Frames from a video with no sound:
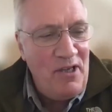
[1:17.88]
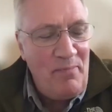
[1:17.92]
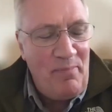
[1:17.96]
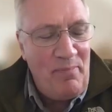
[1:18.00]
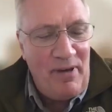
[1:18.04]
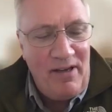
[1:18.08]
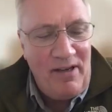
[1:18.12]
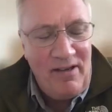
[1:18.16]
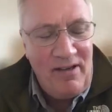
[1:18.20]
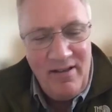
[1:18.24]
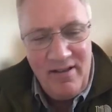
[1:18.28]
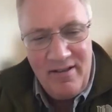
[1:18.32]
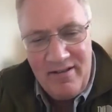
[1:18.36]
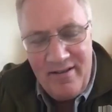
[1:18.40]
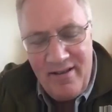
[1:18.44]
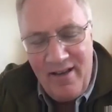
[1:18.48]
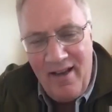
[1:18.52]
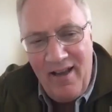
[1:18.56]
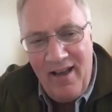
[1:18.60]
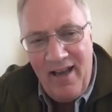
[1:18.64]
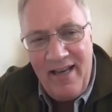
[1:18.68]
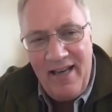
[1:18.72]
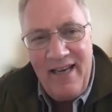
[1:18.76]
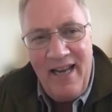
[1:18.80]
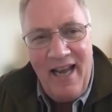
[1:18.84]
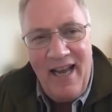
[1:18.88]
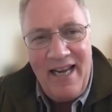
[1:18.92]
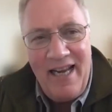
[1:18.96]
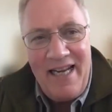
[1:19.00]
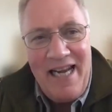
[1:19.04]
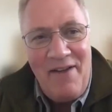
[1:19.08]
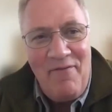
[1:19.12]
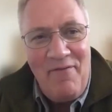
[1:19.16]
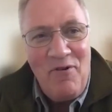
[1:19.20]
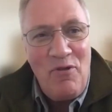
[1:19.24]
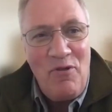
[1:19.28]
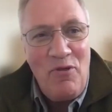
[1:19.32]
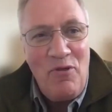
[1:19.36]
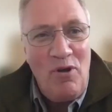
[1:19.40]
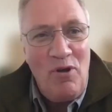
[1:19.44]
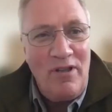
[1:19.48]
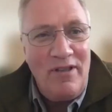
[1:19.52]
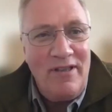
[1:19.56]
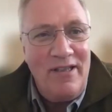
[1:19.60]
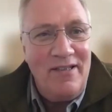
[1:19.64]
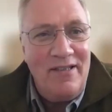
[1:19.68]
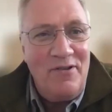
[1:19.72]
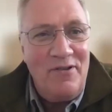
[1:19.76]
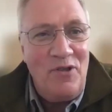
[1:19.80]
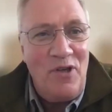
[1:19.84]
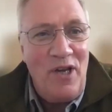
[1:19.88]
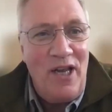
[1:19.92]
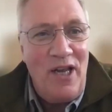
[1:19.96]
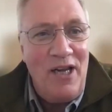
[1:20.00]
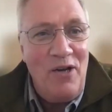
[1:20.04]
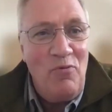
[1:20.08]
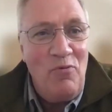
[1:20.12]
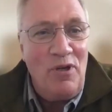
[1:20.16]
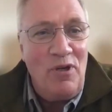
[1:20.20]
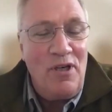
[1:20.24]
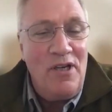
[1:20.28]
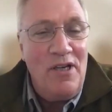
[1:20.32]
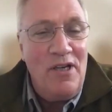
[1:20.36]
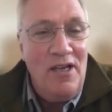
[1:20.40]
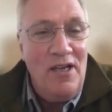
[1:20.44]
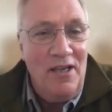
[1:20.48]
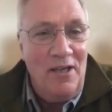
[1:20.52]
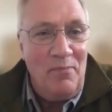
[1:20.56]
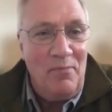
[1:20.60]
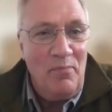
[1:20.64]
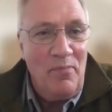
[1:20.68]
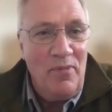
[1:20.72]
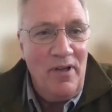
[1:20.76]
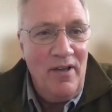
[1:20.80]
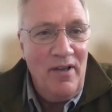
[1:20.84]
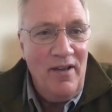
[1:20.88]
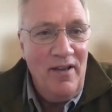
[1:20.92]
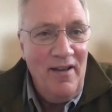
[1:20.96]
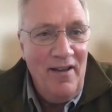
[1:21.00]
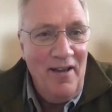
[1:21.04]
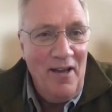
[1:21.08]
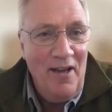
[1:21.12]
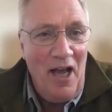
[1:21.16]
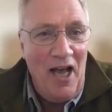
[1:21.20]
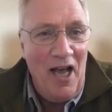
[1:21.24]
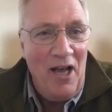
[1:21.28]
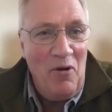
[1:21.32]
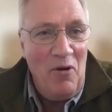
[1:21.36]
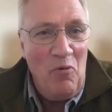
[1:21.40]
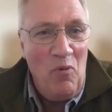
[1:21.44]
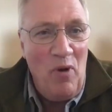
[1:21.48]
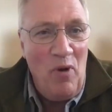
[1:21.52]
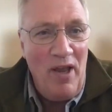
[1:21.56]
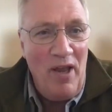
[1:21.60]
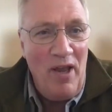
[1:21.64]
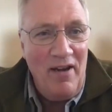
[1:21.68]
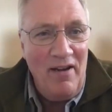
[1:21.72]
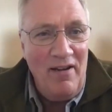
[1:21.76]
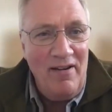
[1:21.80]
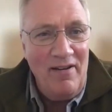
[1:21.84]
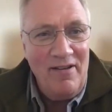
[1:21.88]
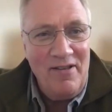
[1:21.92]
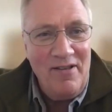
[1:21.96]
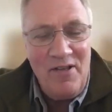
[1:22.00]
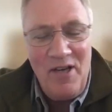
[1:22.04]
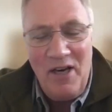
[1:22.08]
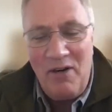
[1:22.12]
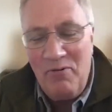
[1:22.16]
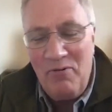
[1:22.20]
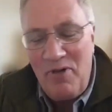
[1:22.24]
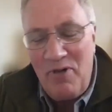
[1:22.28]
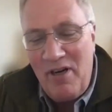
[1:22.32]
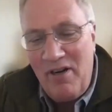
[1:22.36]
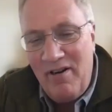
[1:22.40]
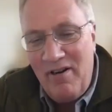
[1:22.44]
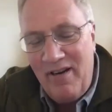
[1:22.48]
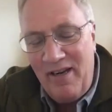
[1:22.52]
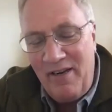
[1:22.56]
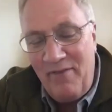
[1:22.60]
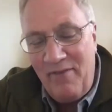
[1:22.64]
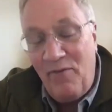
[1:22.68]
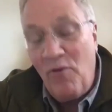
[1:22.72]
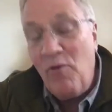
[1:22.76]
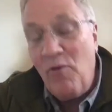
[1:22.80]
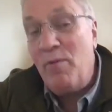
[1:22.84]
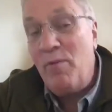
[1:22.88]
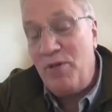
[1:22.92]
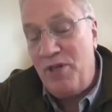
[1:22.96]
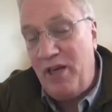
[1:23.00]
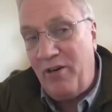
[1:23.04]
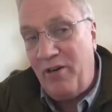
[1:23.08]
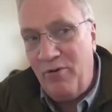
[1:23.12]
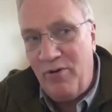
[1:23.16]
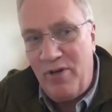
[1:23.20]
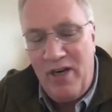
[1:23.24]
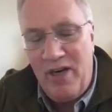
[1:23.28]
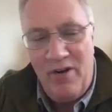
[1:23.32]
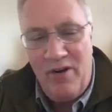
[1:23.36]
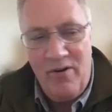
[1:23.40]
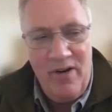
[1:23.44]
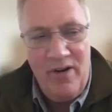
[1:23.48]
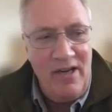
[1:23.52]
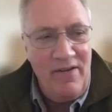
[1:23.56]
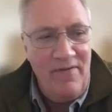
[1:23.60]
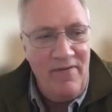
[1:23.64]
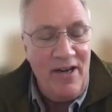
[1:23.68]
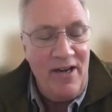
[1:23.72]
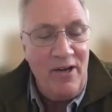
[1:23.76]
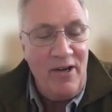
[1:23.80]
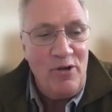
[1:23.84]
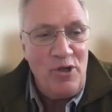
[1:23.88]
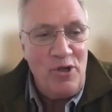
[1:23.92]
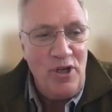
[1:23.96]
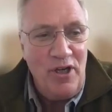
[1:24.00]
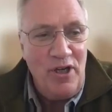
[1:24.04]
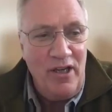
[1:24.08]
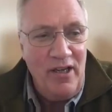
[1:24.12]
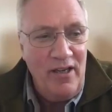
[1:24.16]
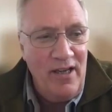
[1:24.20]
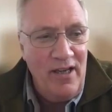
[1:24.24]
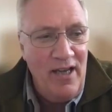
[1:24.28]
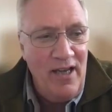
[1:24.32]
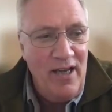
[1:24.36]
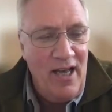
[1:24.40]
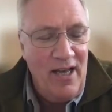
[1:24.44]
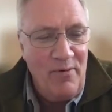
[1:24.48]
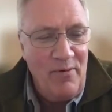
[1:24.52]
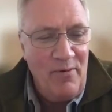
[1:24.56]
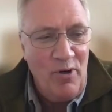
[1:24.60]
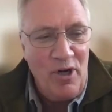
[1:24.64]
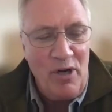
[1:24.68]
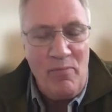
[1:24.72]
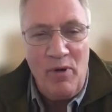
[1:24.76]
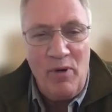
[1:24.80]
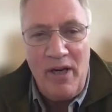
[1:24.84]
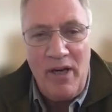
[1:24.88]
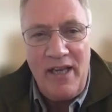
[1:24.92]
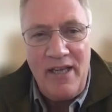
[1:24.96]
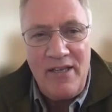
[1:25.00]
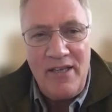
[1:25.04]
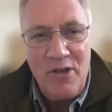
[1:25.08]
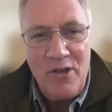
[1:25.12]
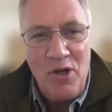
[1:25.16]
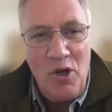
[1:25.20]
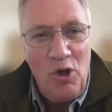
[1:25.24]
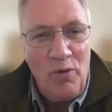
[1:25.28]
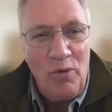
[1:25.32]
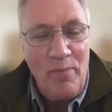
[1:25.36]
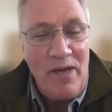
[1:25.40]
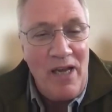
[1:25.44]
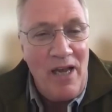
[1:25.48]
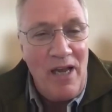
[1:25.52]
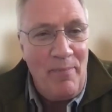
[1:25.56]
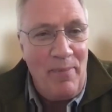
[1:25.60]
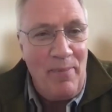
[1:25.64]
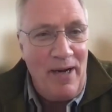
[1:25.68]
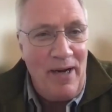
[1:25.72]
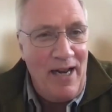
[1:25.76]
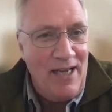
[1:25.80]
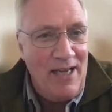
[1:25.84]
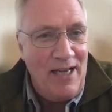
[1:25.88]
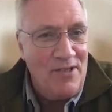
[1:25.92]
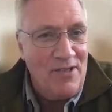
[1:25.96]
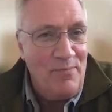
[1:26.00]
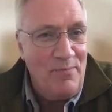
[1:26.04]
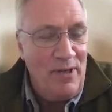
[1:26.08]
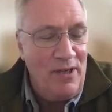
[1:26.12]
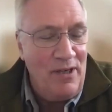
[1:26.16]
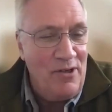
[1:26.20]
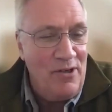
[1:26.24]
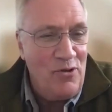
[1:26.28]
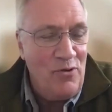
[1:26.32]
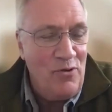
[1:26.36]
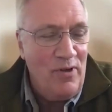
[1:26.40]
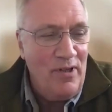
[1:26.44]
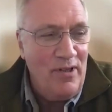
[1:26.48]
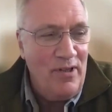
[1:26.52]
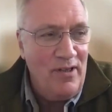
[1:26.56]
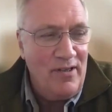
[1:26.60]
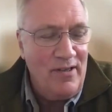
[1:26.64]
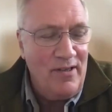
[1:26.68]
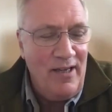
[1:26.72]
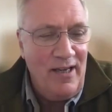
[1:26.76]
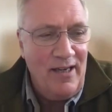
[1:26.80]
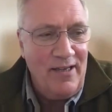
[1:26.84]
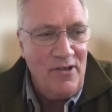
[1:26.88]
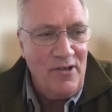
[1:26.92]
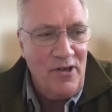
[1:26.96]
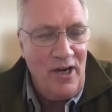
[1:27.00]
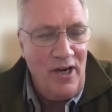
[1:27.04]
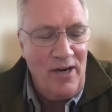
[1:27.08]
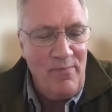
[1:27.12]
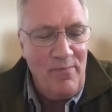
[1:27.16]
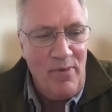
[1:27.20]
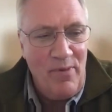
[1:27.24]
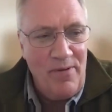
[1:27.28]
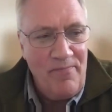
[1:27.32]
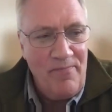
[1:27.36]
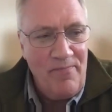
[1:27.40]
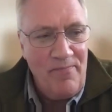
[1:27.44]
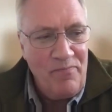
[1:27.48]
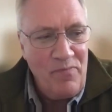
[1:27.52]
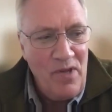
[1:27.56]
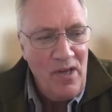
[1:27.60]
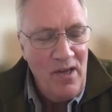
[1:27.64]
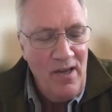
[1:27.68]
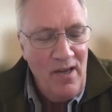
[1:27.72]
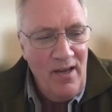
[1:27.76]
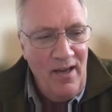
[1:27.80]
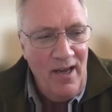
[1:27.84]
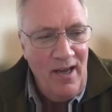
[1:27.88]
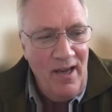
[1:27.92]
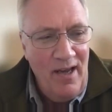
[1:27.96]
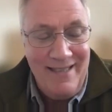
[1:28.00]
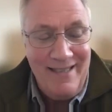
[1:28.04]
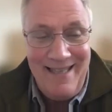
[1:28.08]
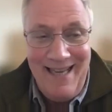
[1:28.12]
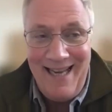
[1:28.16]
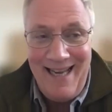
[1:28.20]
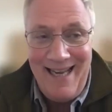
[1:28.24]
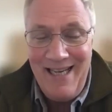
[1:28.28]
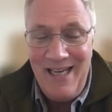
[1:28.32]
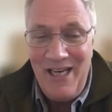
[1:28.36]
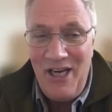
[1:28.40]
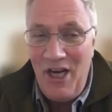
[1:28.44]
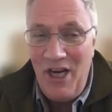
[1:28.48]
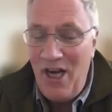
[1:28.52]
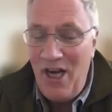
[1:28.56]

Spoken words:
because I never thought this day would come. When former Secretary of Energy, Ernie Moniz, called me up and asked me to join the Tech Chamber, I said,